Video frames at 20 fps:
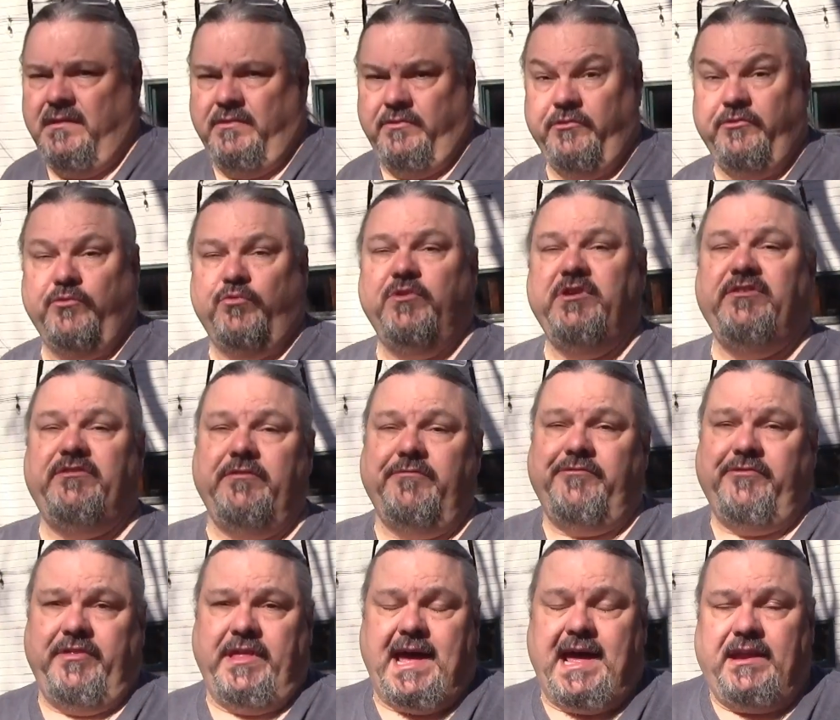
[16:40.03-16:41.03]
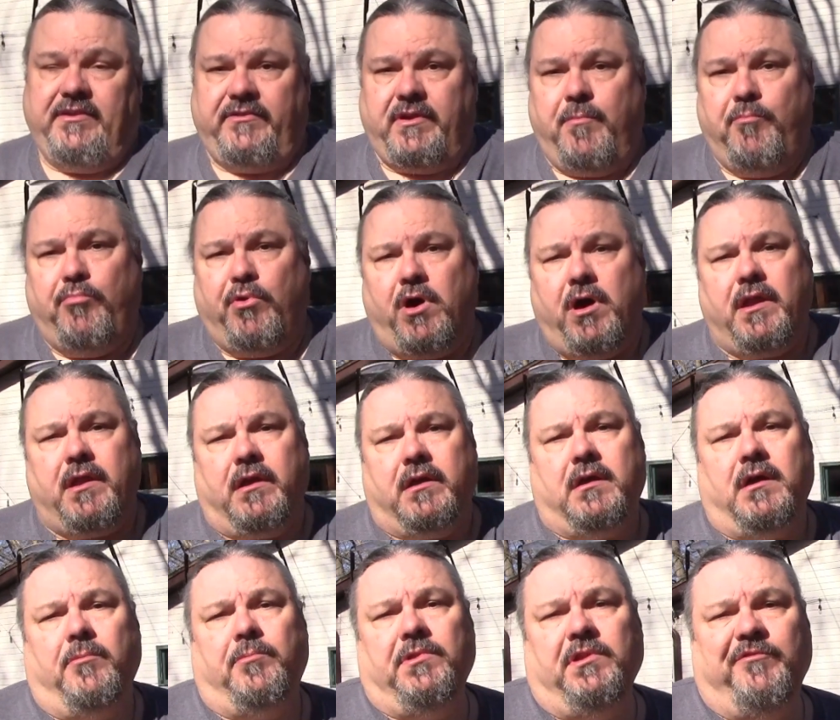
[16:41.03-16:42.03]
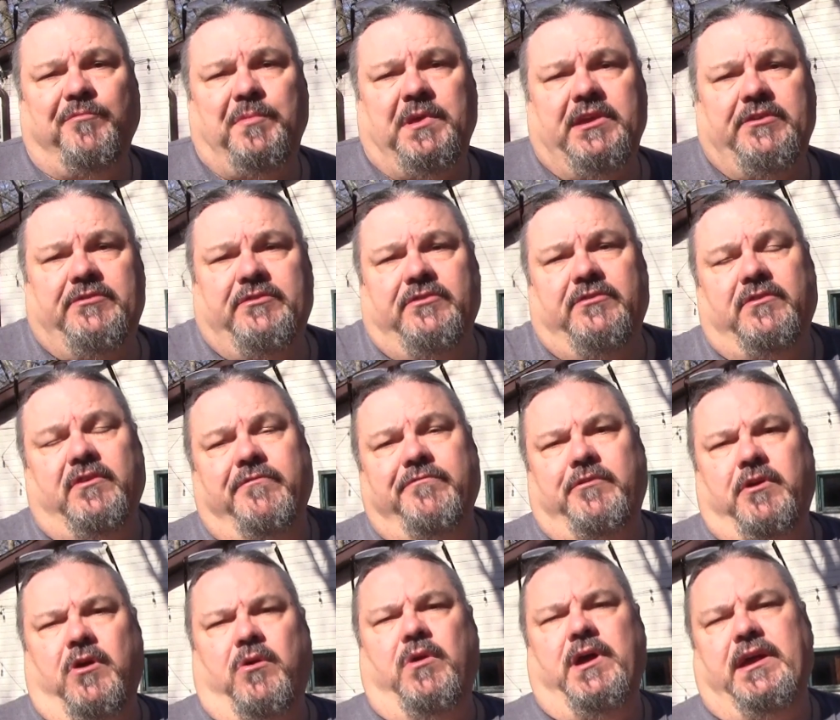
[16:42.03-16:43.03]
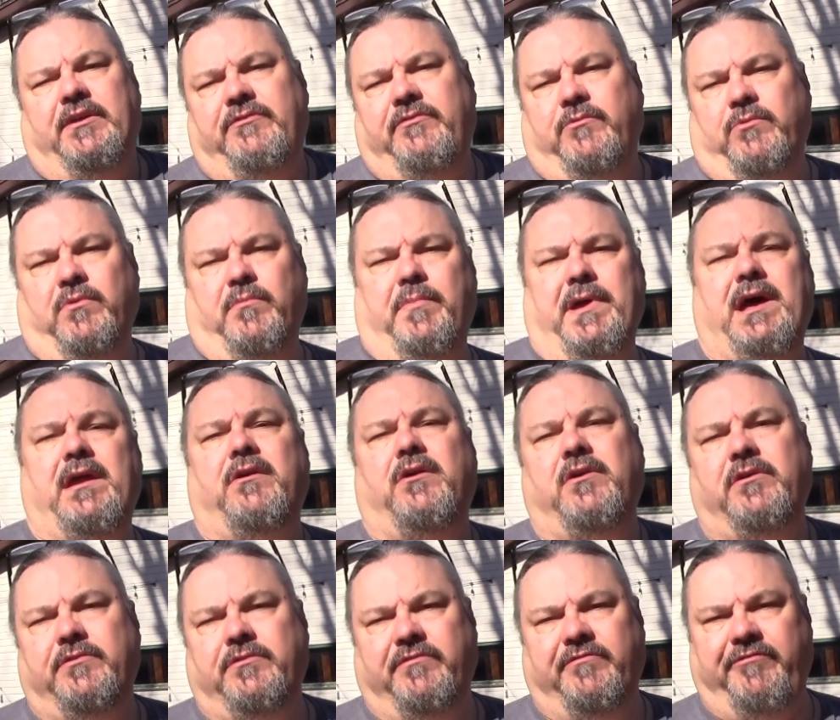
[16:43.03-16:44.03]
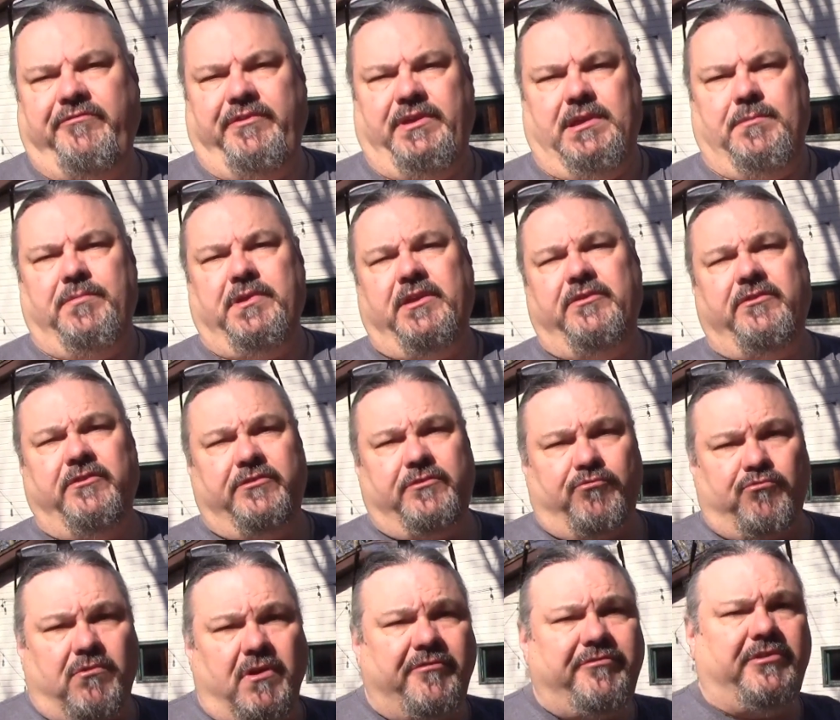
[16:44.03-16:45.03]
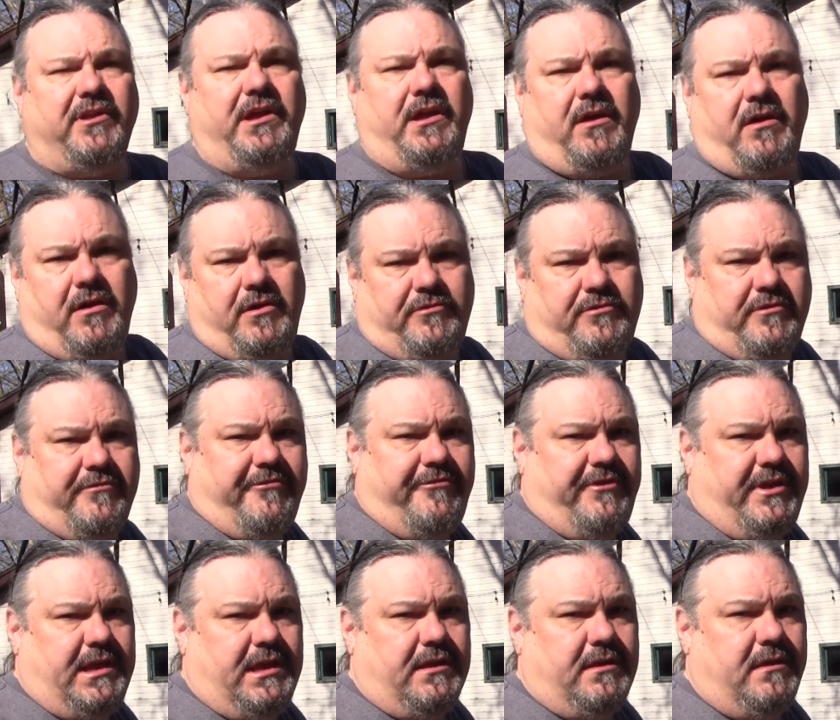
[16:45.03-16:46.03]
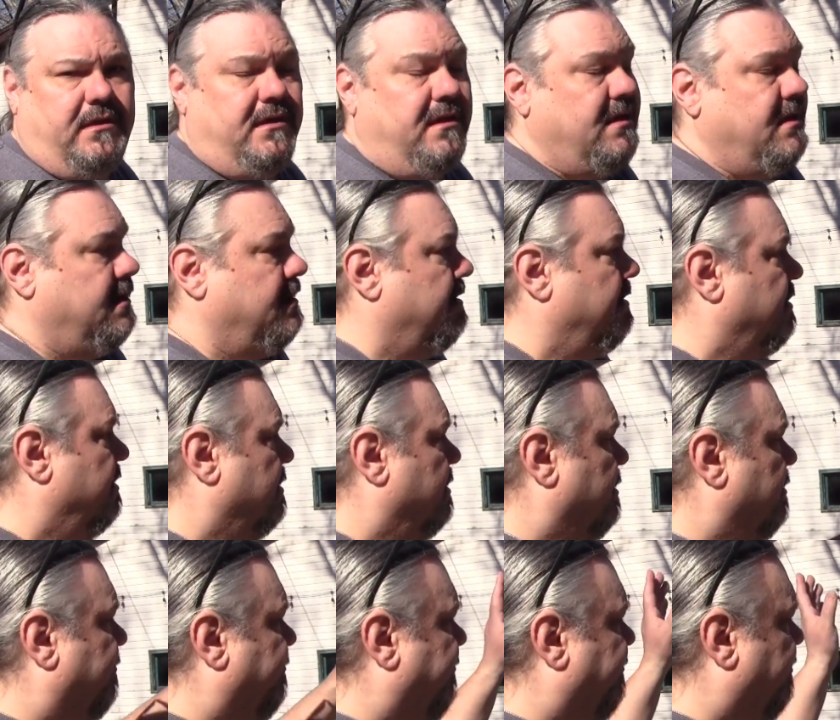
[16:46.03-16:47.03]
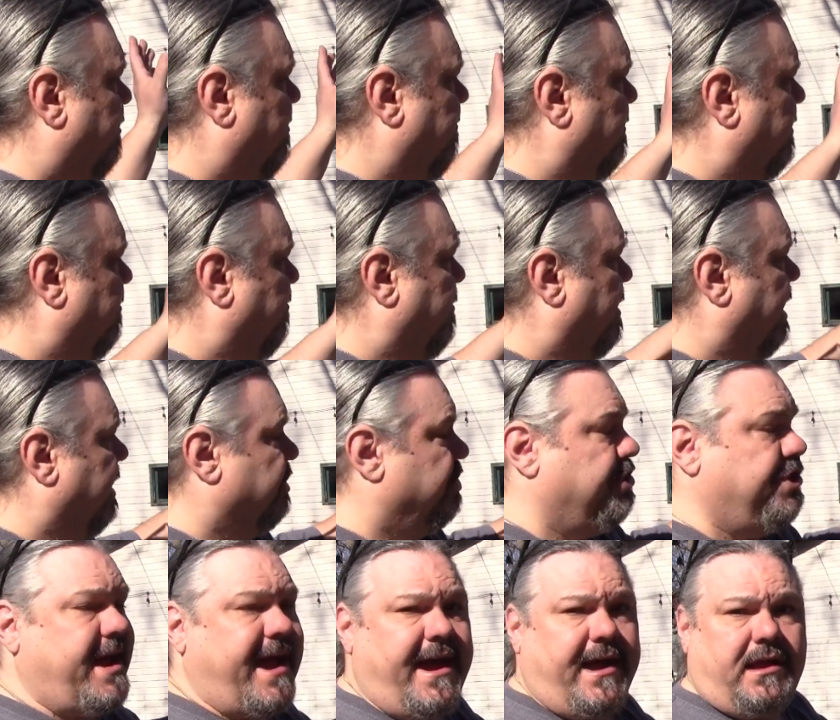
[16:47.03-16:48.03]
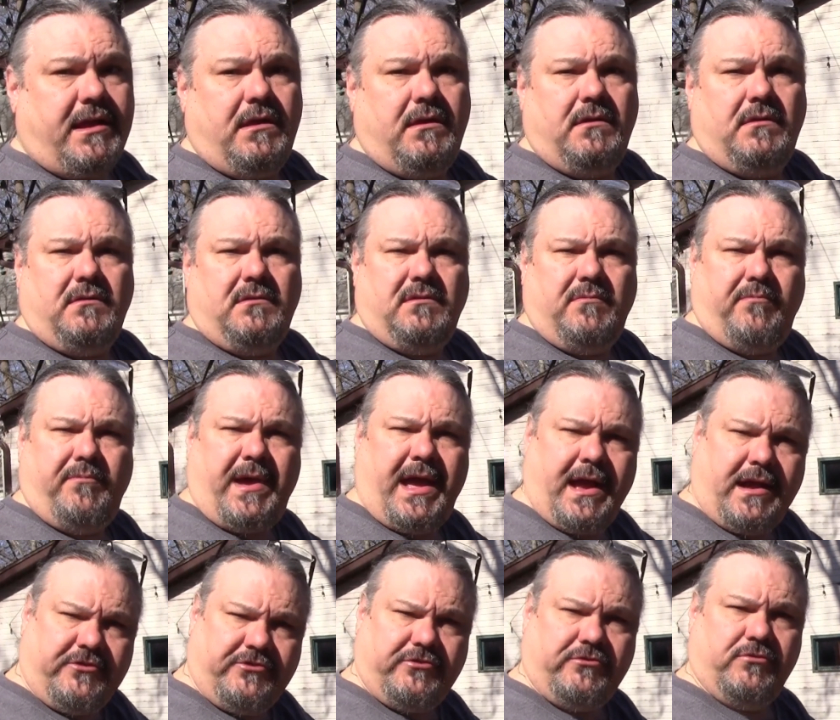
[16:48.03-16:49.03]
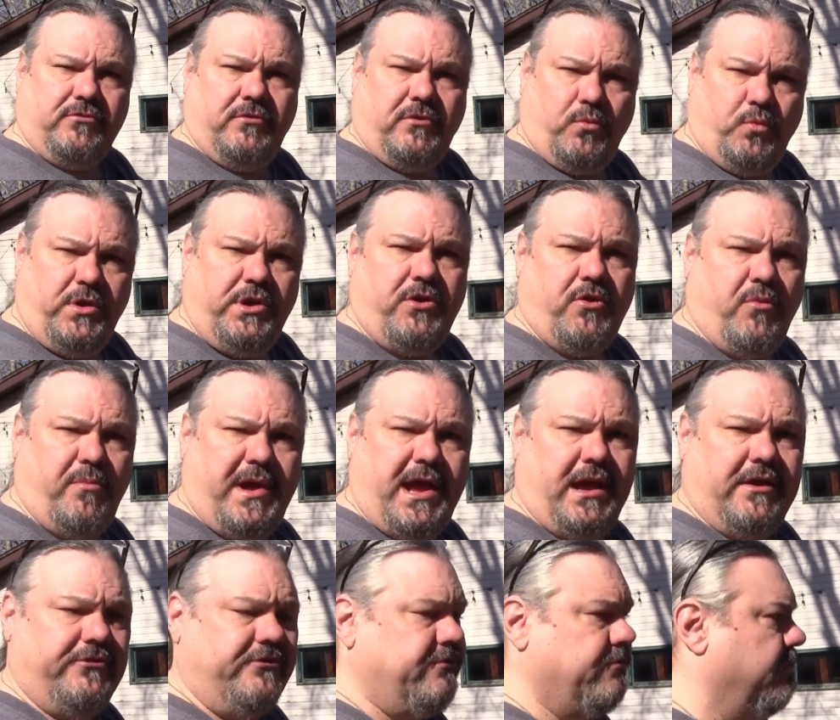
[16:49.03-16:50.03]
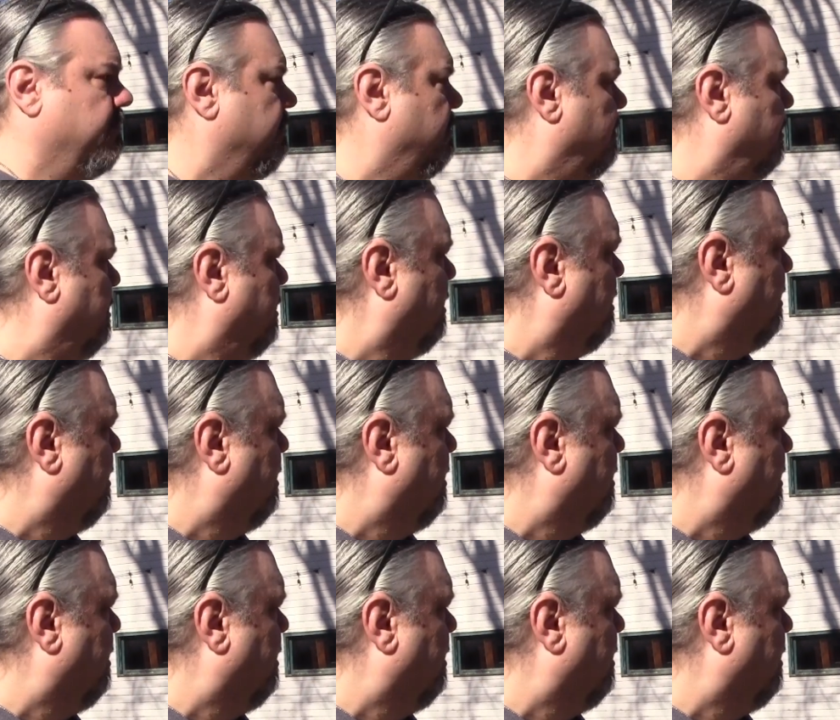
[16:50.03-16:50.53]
There's a reason for that, as I bought a couple of pieces of coax that were about 100 feet, because it's roughly 100 feet from my shack pass-through, the window pass-through,